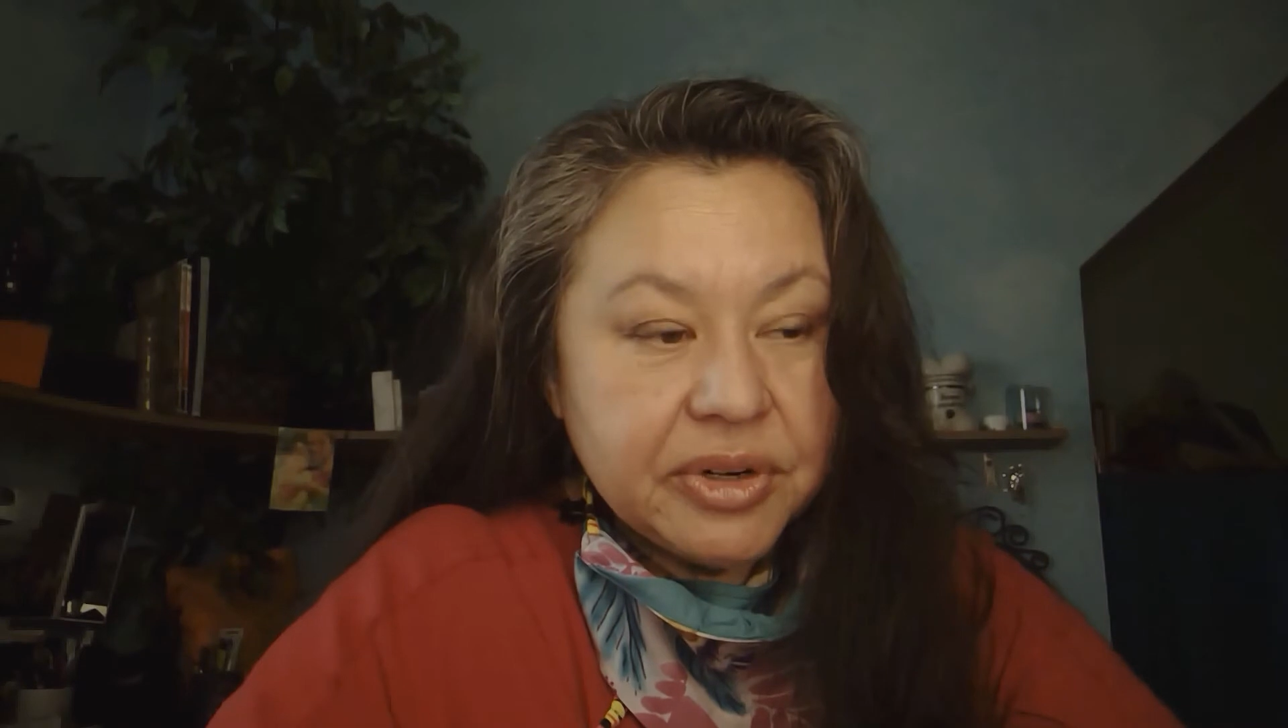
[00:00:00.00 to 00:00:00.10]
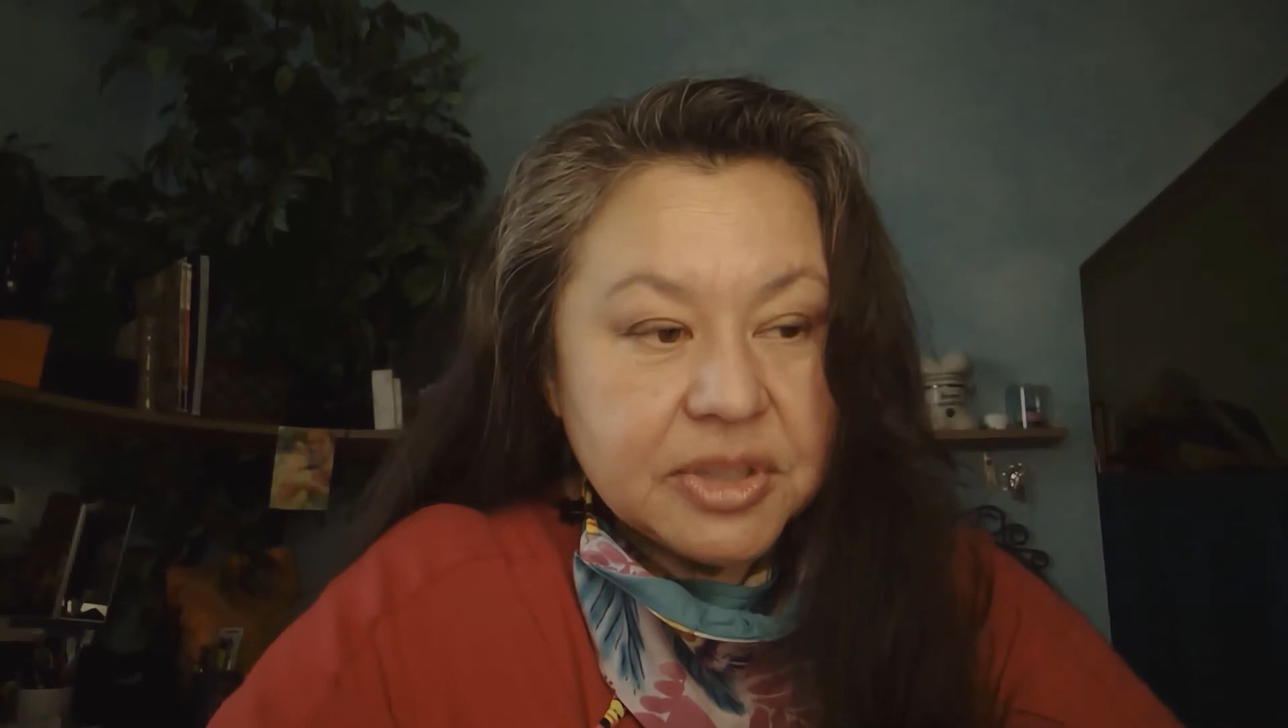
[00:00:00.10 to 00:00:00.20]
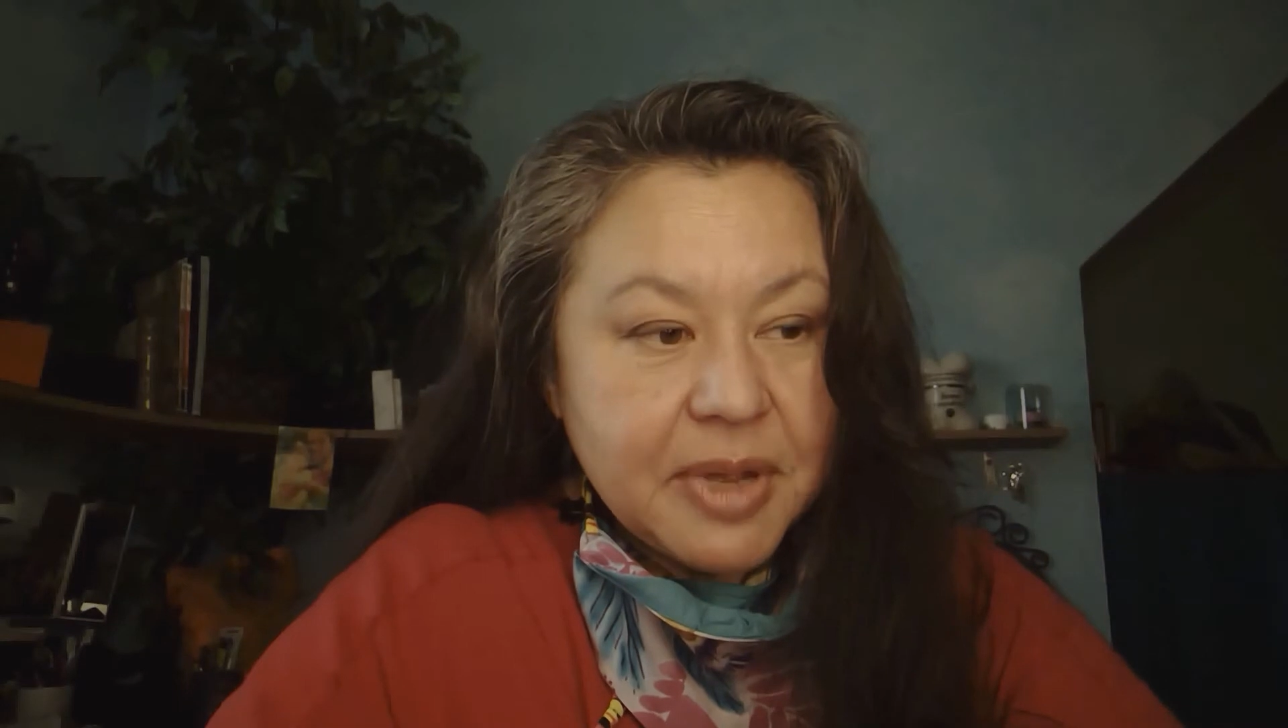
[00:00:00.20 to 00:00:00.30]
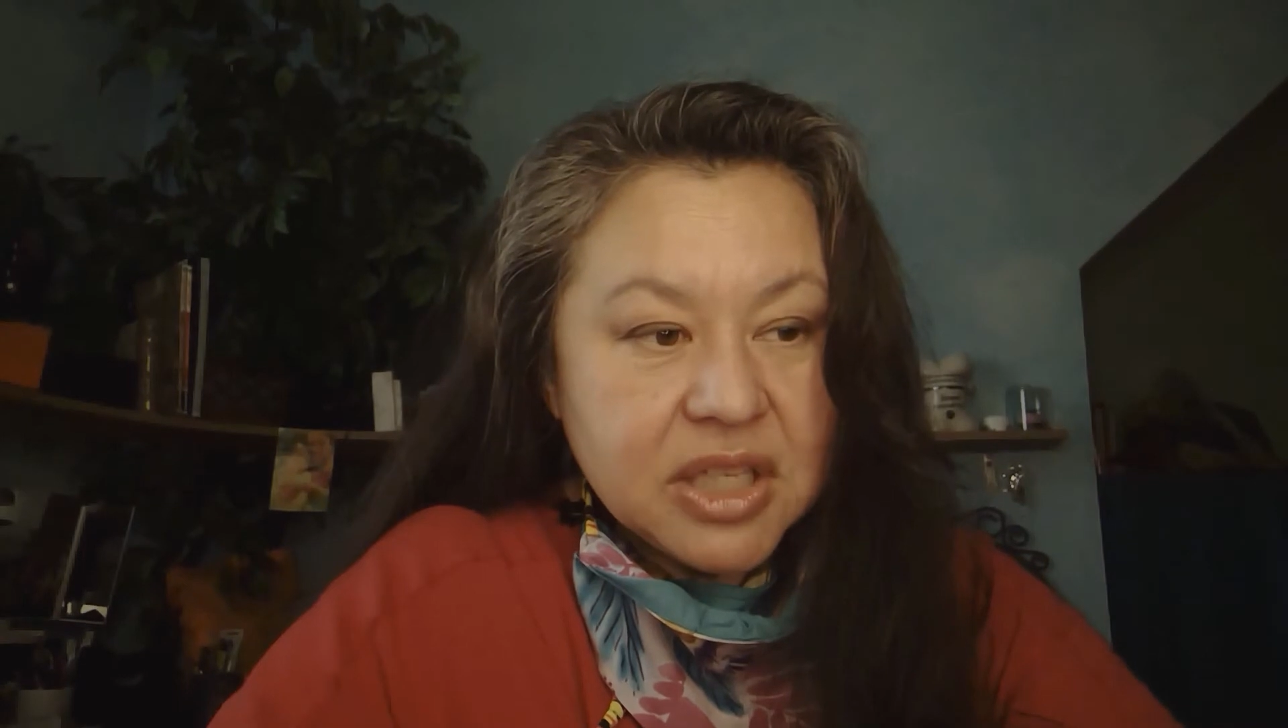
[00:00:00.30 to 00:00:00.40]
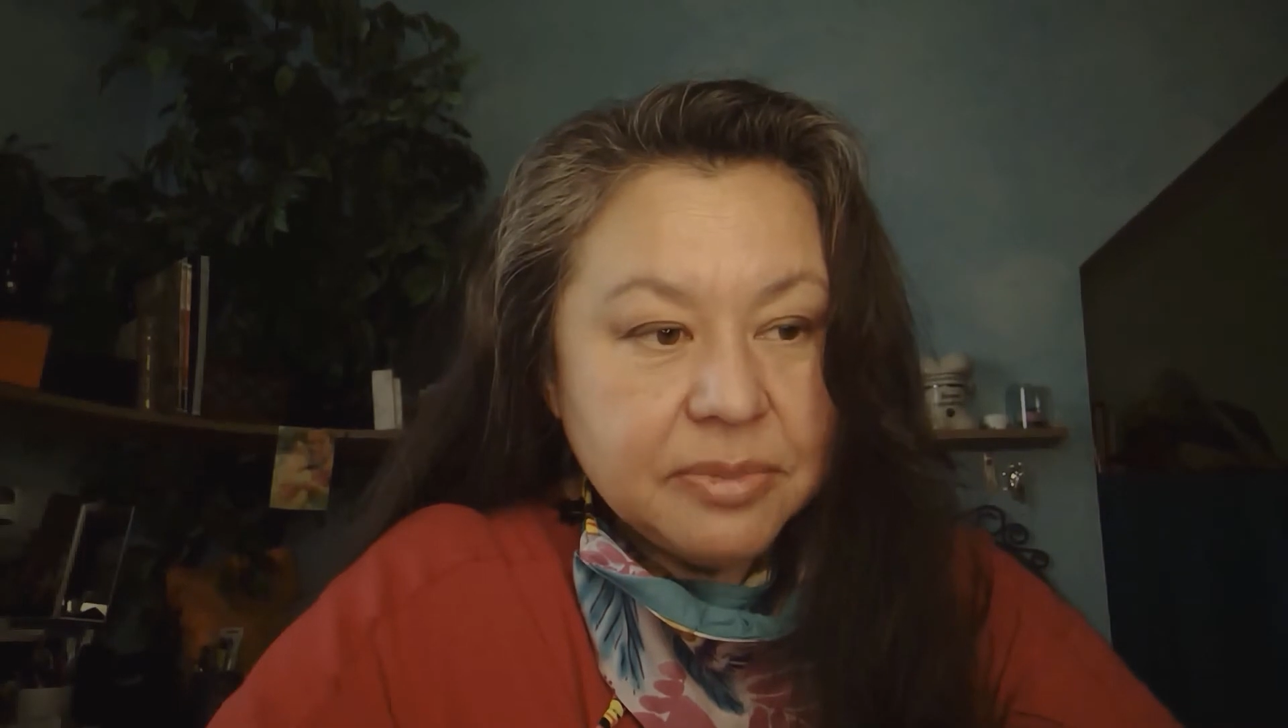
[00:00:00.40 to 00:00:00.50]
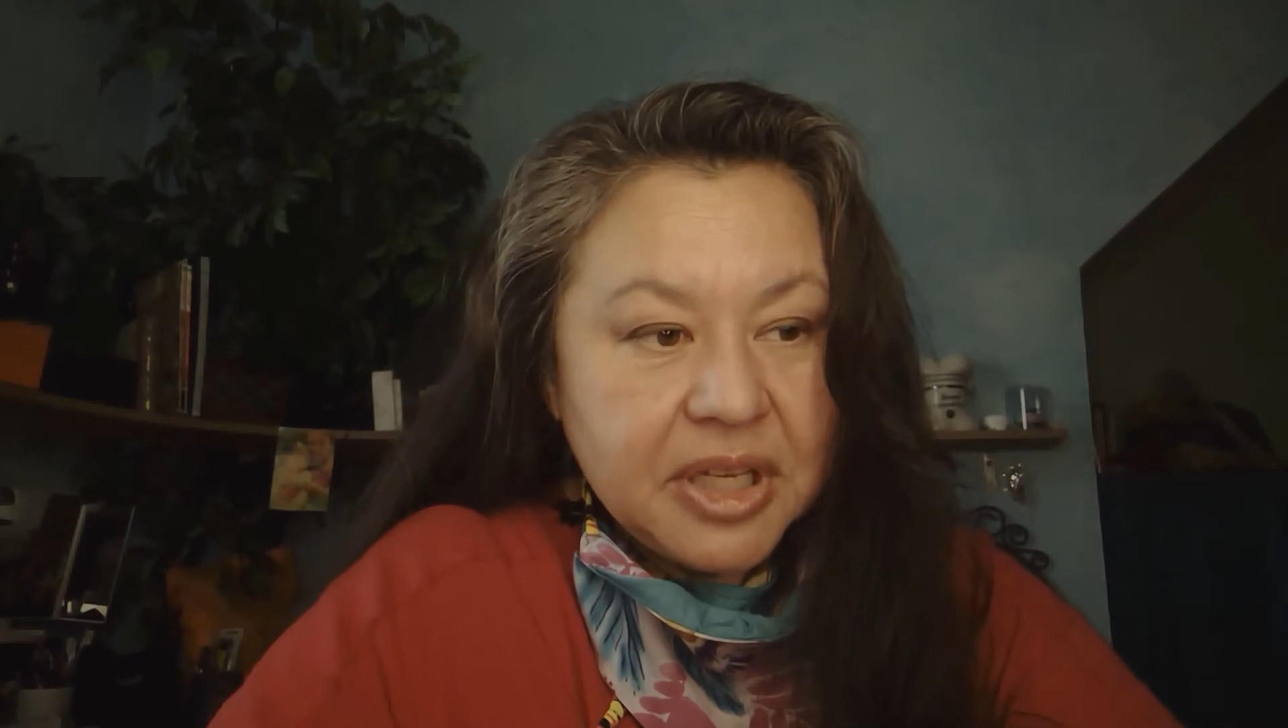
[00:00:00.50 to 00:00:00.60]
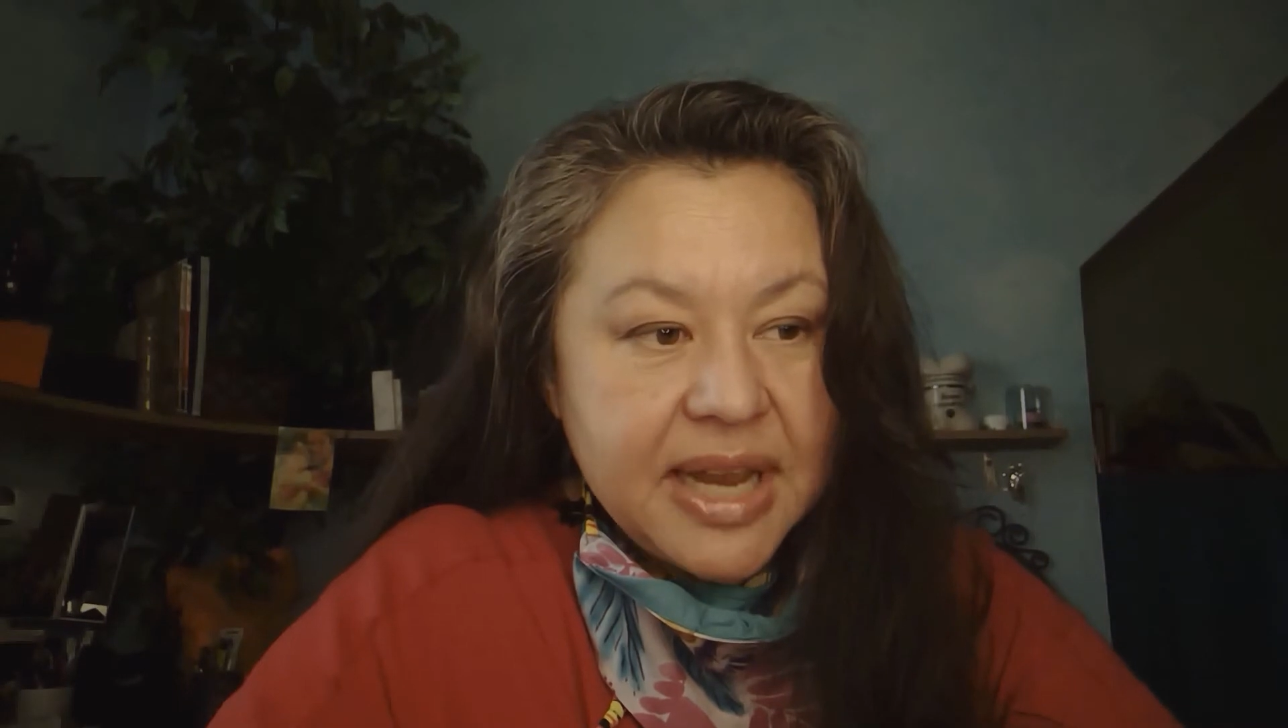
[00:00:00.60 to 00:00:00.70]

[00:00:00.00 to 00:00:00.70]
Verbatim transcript: impacts blah,